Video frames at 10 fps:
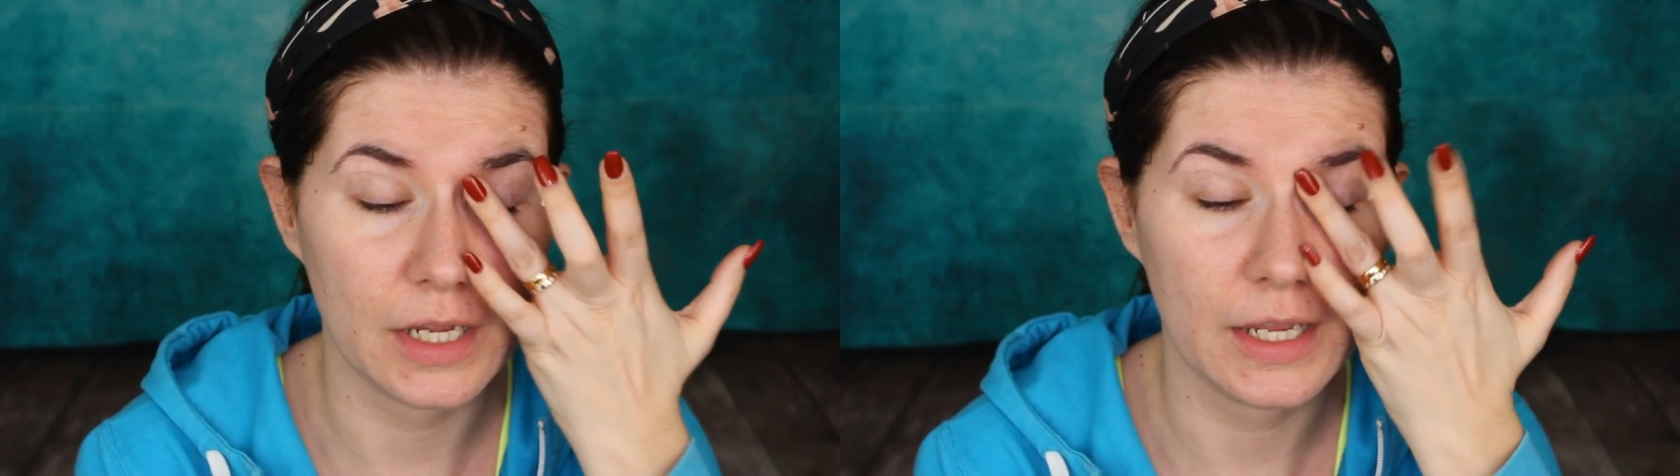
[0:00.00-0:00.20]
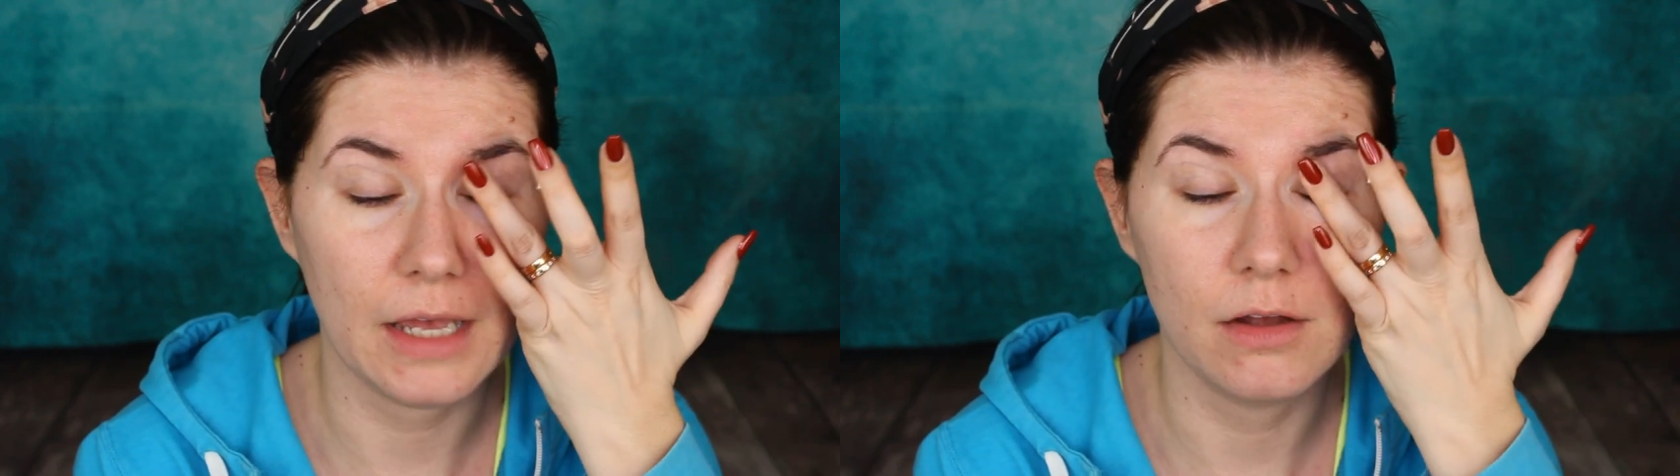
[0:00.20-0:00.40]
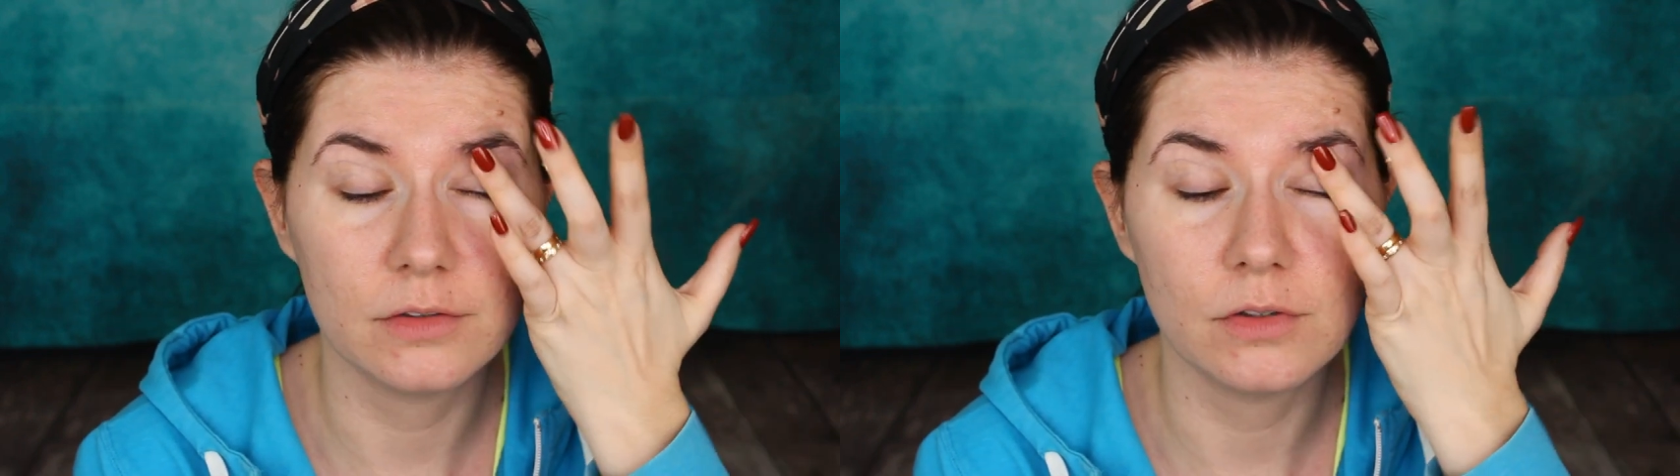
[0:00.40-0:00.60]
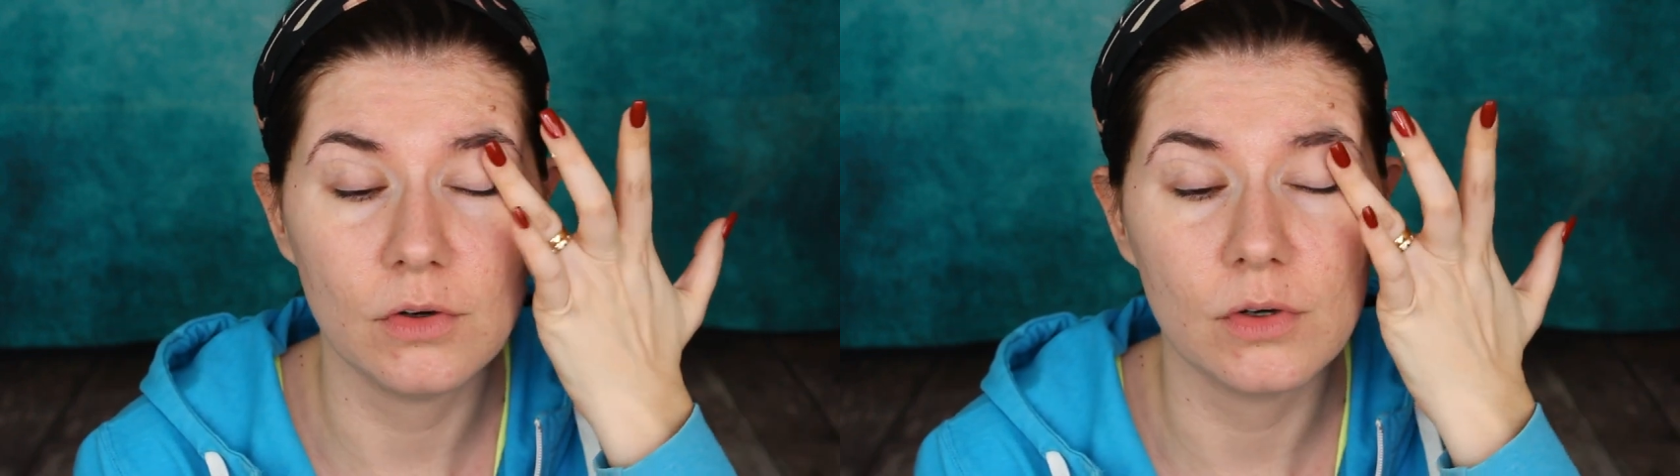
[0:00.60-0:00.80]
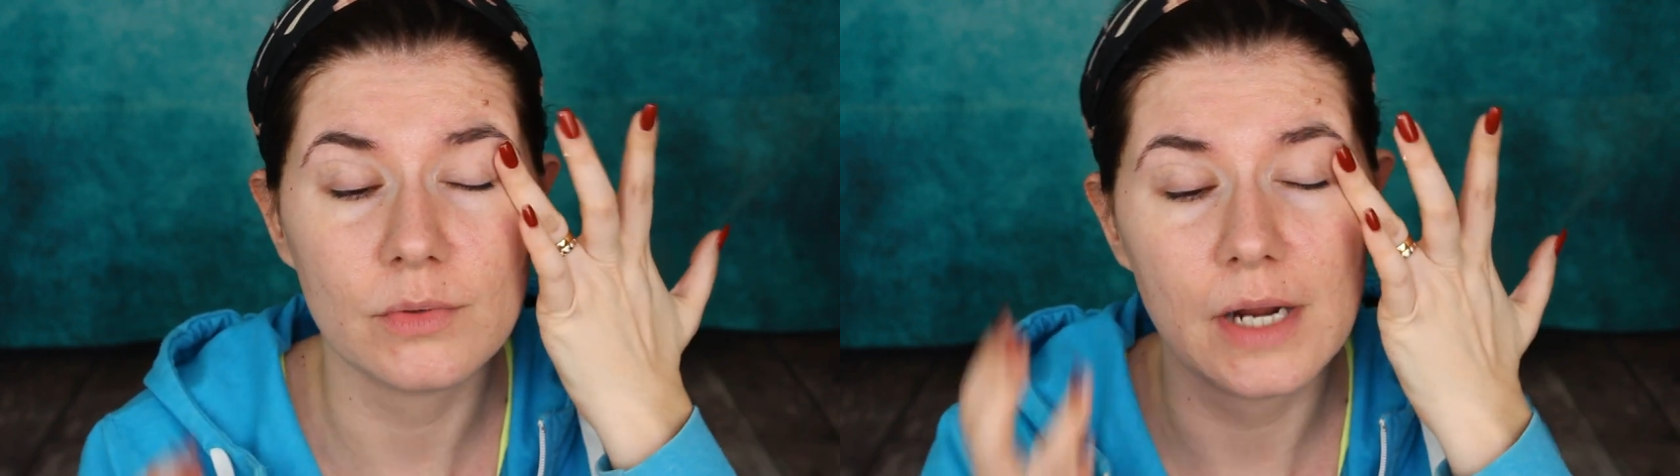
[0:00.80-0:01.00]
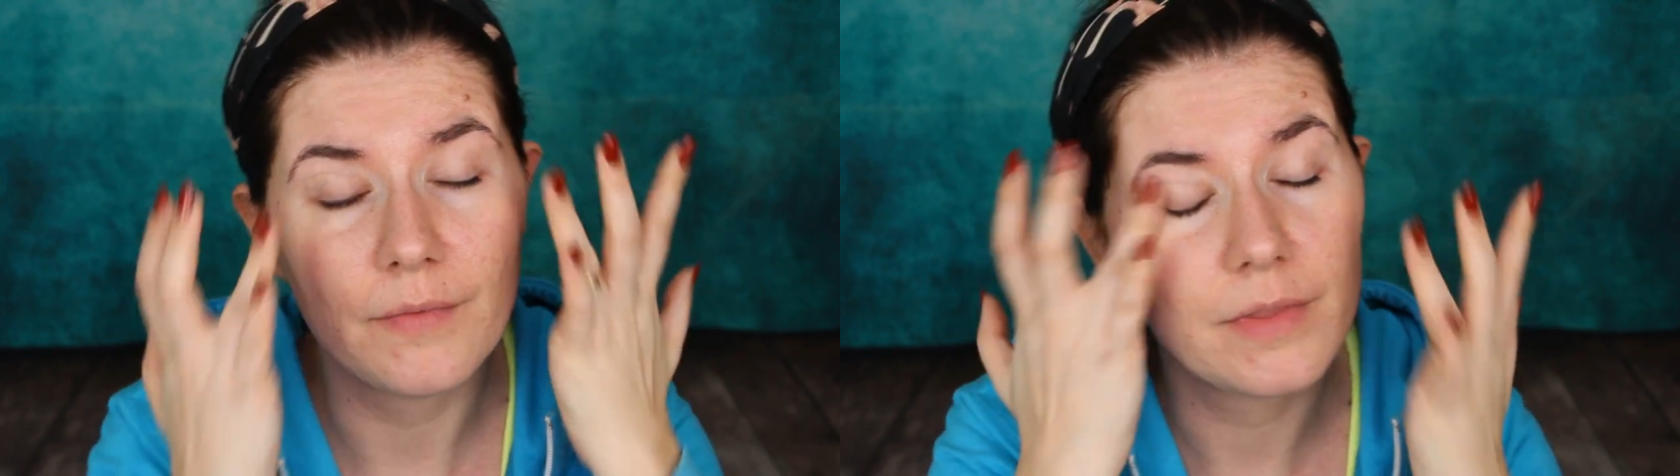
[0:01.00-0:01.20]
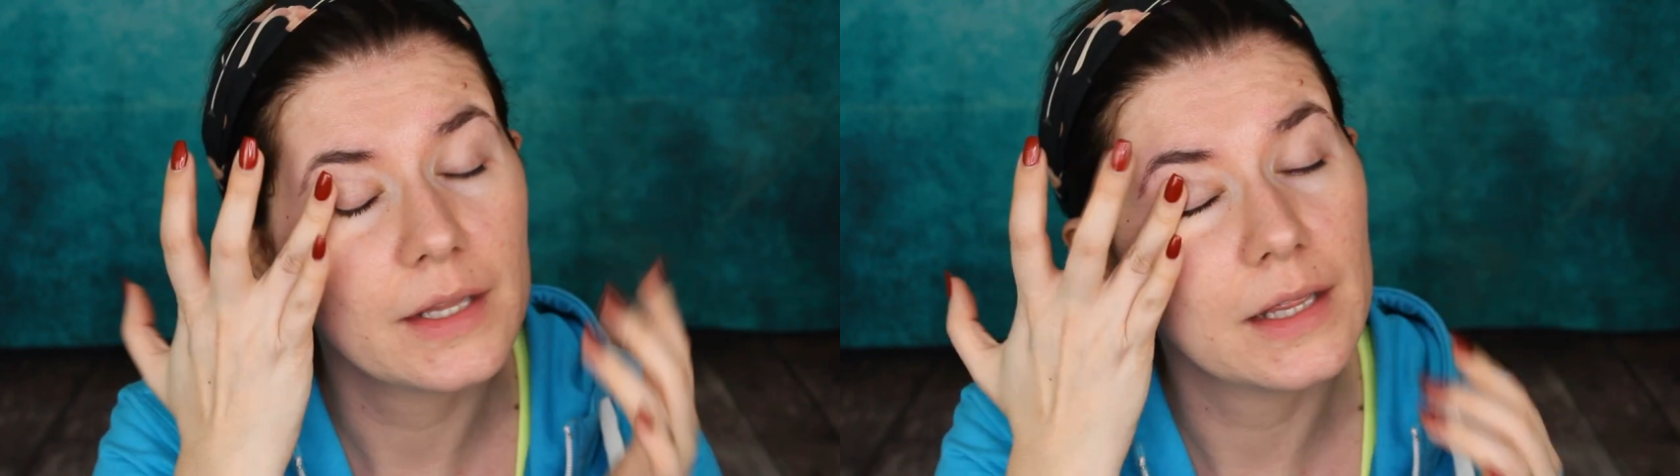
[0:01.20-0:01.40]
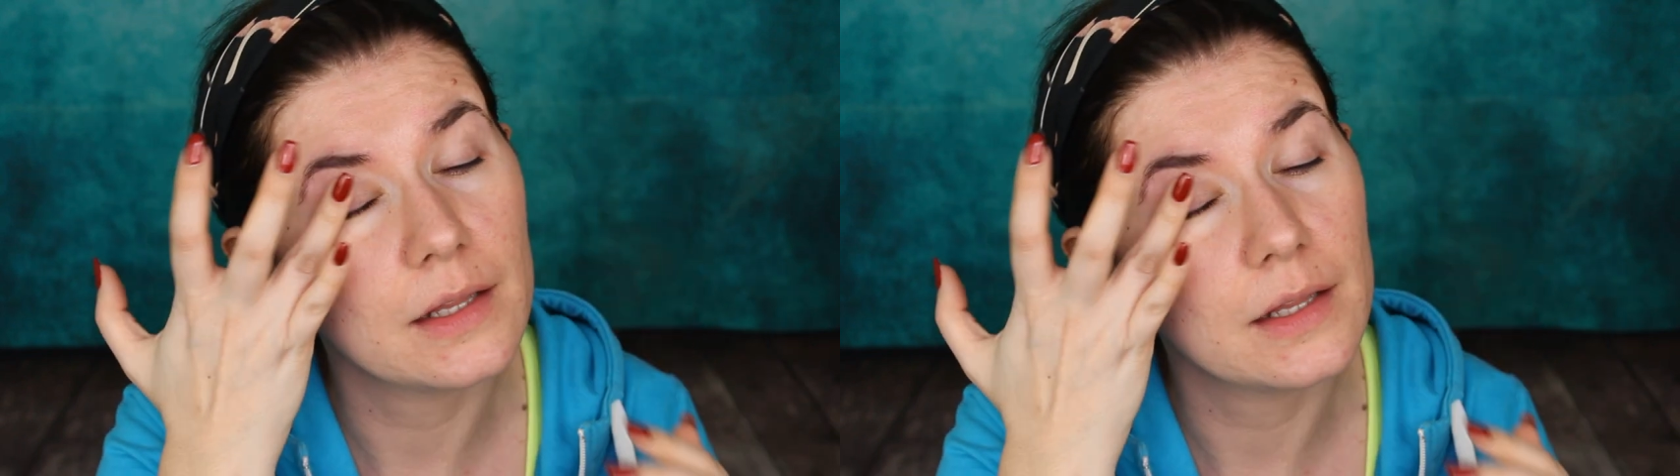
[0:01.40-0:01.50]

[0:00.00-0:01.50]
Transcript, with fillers: I can't go around